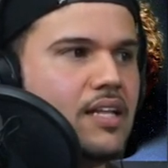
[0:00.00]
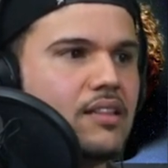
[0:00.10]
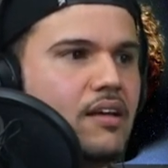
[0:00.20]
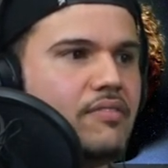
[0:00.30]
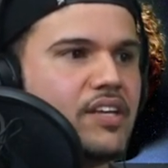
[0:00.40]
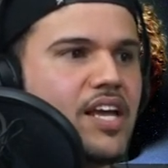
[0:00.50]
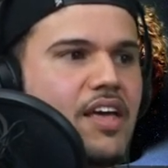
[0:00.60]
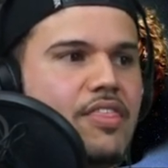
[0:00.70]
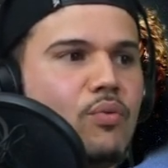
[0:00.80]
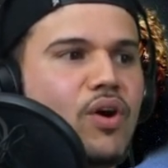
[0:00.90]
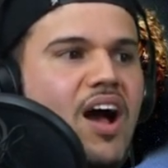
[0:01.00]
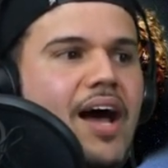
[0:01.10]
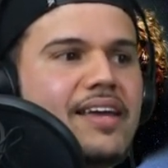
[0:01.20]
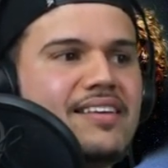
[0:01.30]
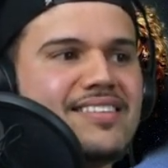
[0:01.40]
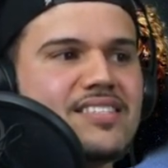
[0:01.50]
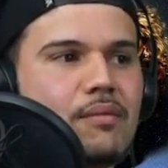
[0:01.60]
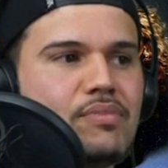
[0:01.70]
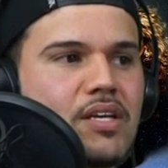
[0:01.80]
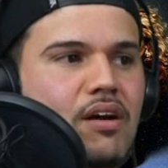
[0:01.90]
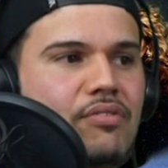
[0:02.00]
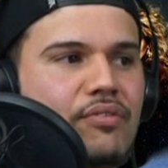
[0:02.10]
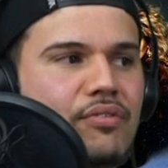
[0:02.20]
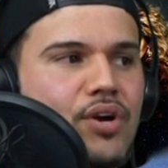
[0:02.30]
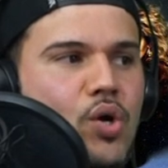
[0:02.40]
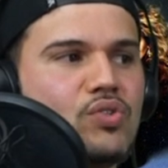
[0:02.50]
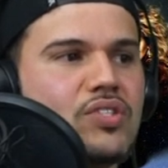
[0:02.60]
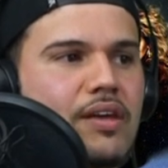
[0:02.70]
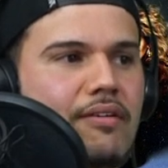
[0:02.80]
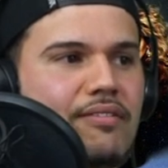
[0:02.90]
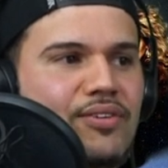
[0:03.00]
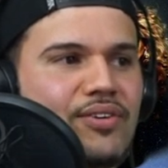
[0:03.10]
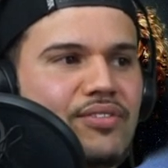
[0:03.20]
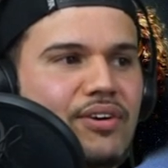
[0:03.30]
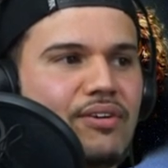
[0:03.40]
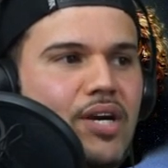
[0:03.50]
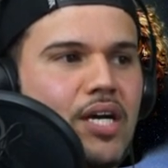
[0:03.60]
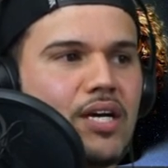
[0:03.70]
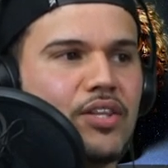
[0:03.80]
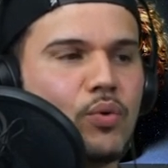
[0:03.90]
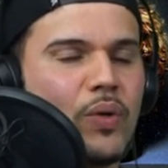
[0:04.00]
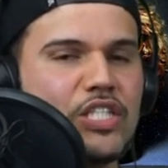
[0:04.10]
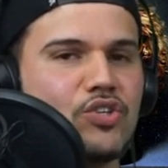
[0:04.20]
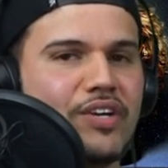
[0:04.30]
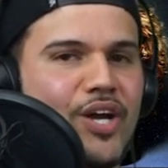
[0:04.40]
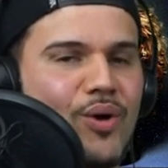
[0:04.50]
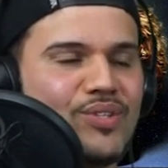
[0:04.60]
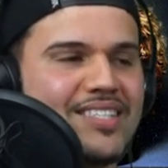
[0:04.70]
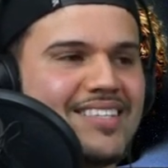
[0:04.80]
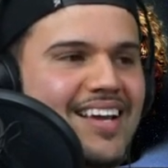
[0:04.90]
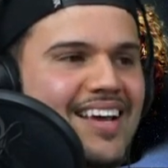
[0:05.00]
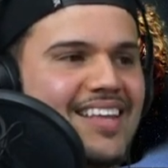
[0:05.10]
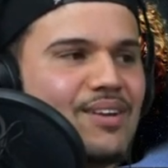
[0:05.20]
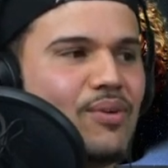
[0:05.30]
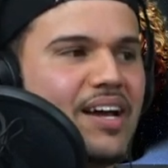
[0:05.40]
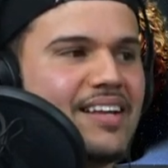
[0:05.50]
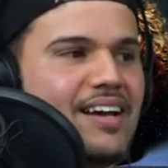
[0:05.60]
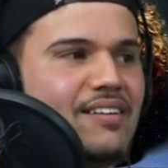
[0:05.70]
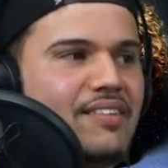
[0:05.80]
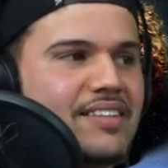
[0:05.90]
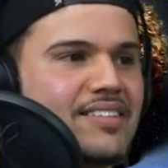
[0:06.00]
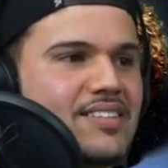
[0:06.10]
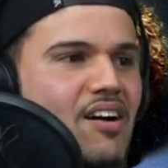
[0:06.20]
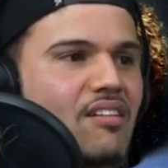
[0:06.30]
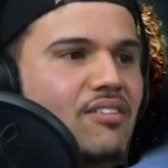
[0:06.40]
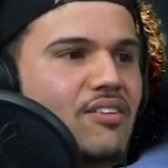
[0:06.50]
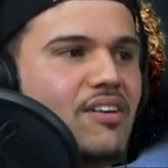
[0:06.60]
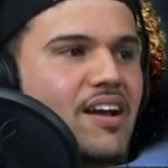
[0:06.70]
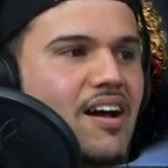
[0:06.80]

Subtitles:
Love it. They were hiding something under their coats there. Their wintry coats. They were hiding kind of like this color.